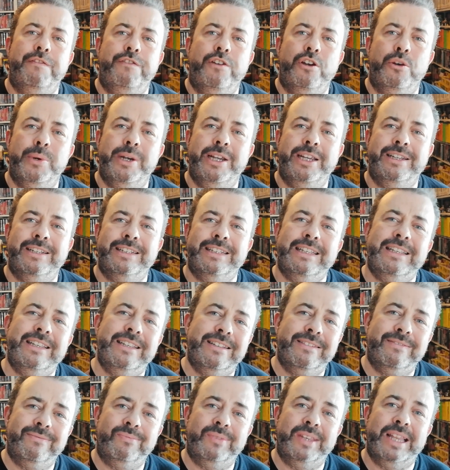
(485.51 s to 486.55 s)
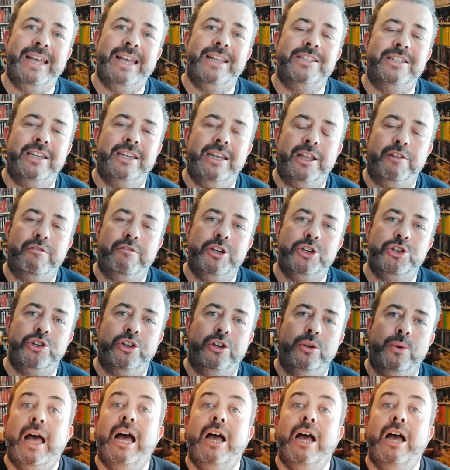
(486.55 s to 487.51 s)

viewing, that's another issue.